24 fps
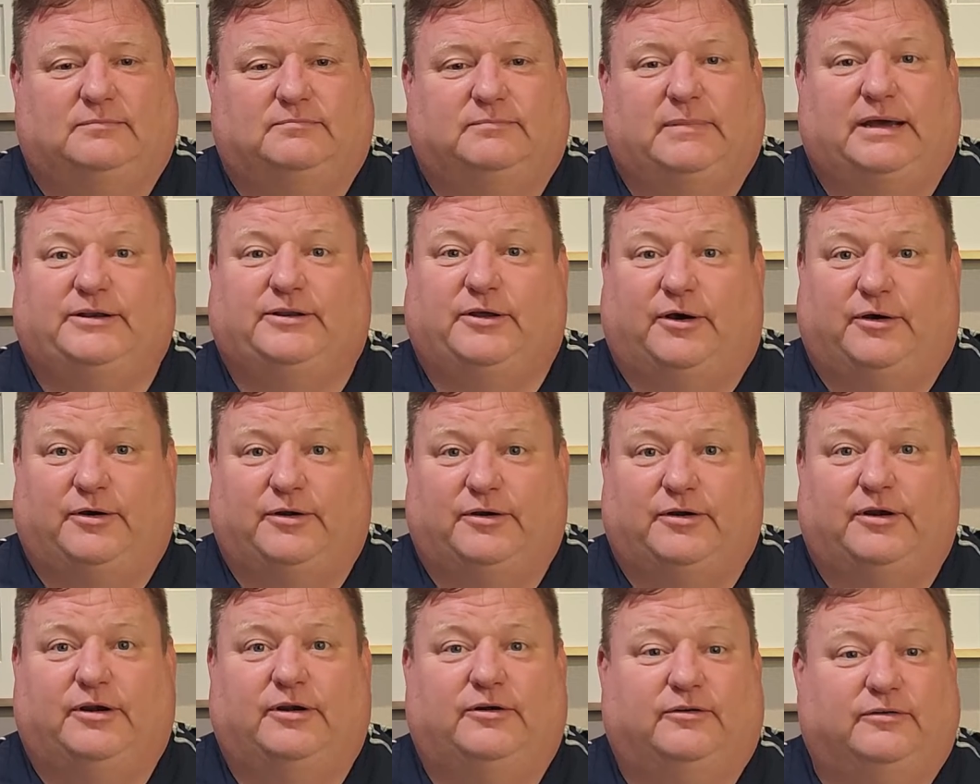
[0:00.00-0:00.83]
my
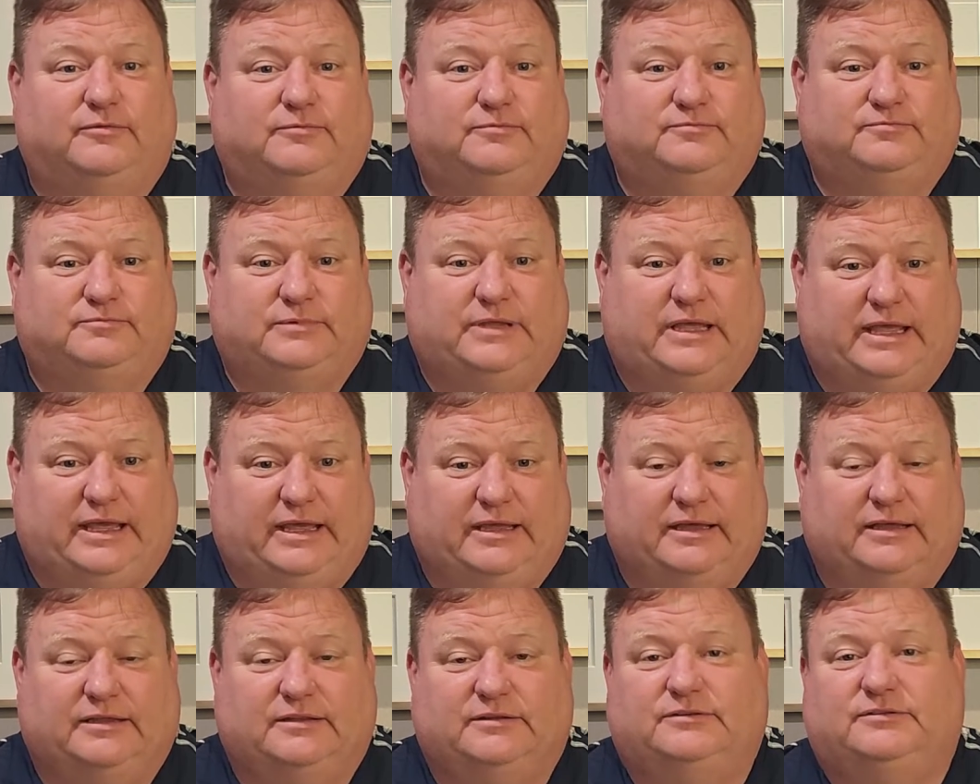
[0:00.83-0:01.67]
daughter, her
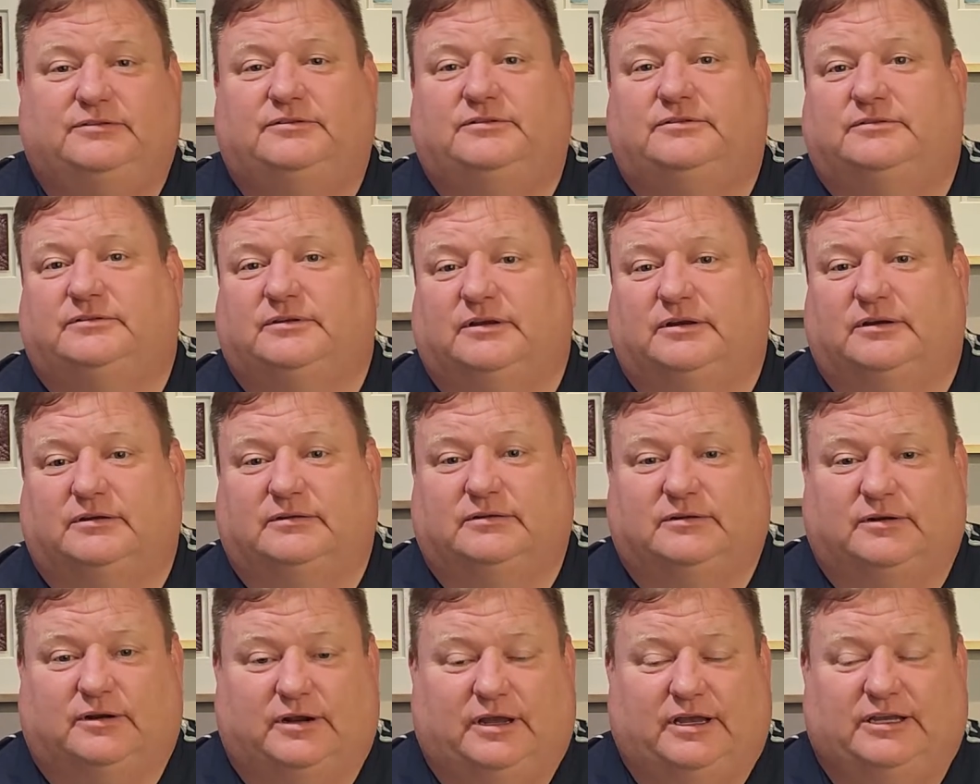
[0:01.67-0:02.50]
kids,
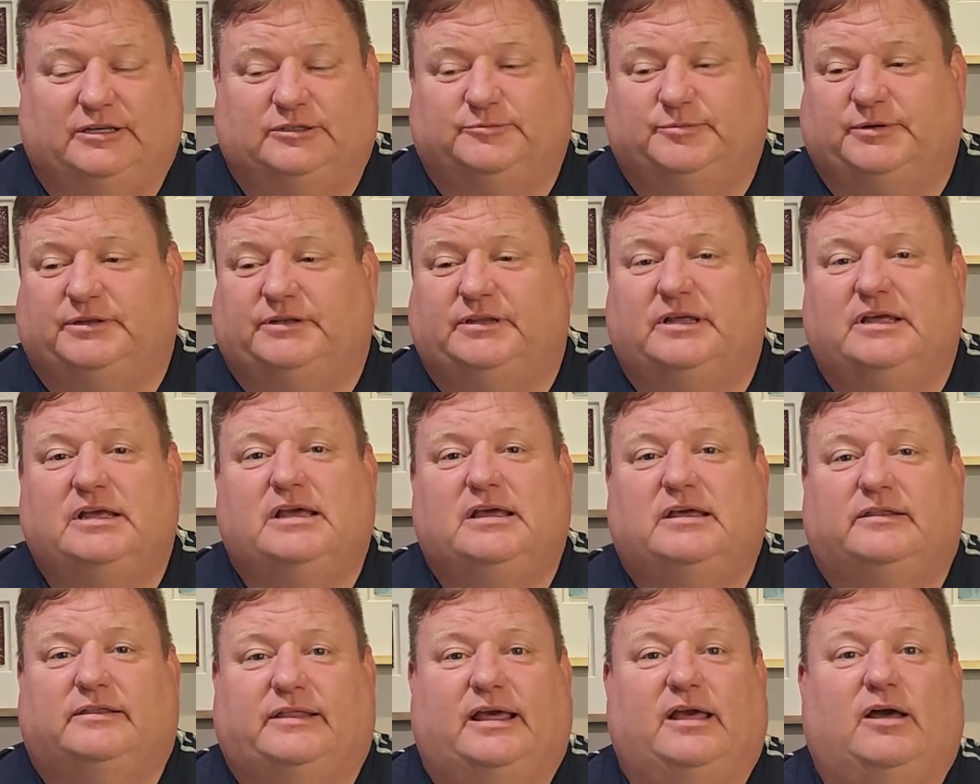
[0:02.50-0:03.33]
her
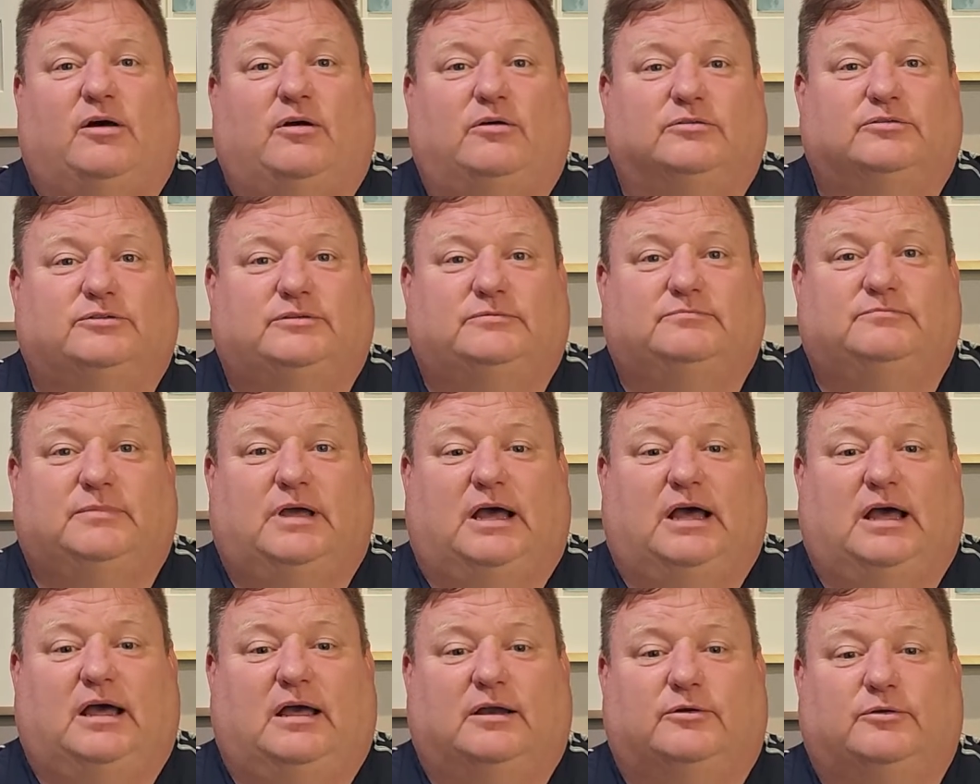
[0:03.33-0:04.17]
husband. They all
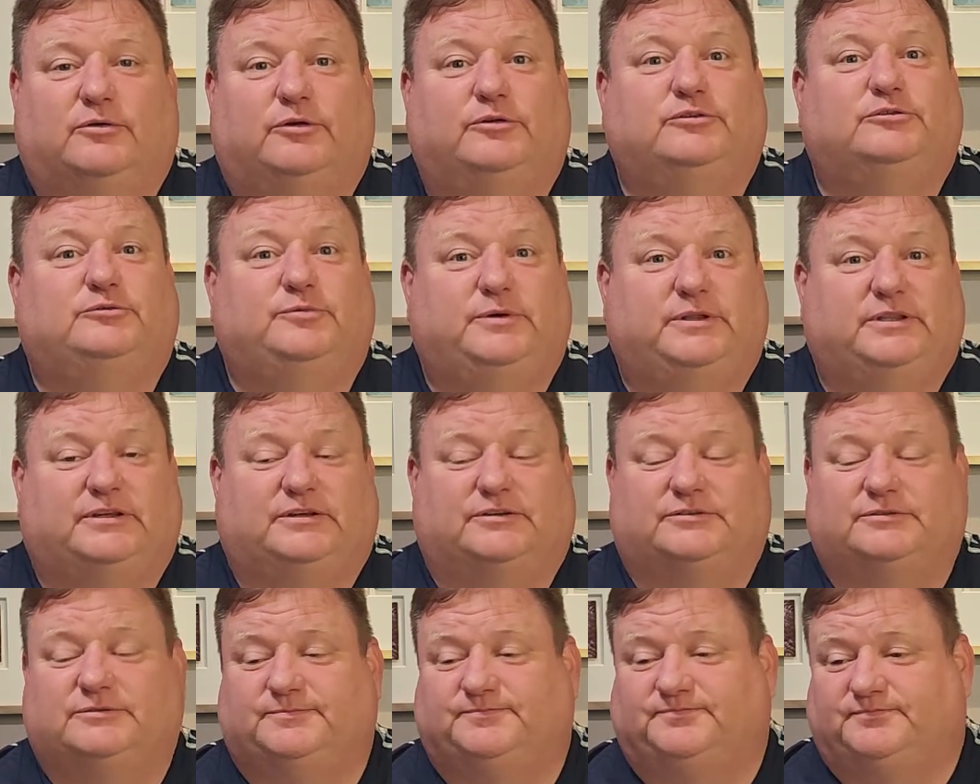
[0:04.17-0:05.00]
cruised with
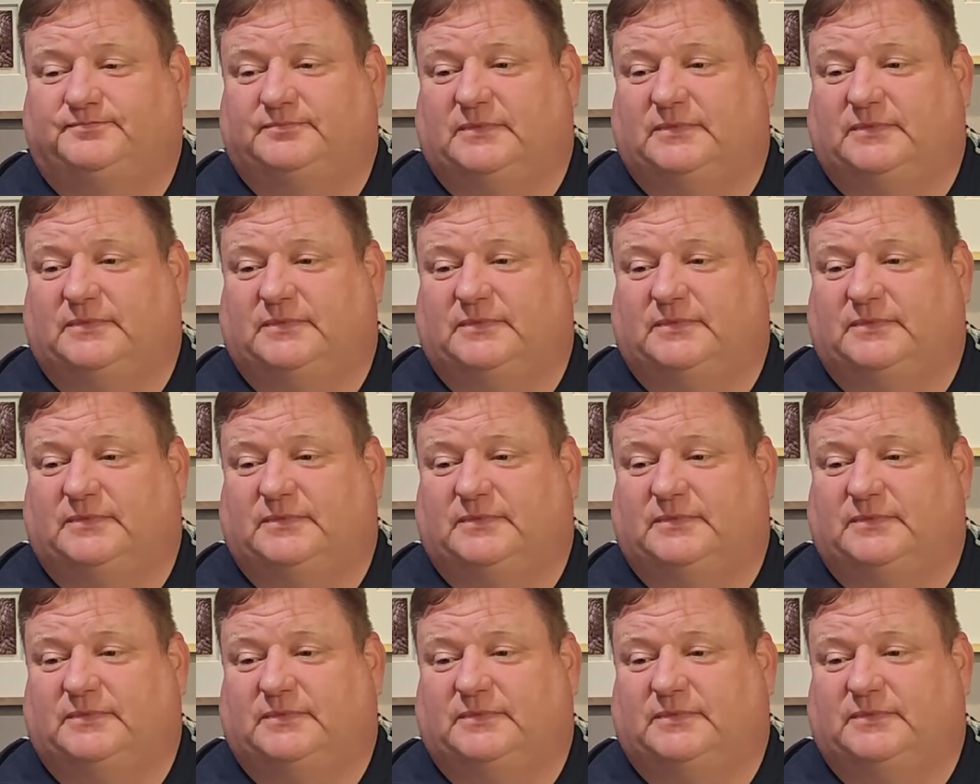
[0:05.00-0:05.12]
us.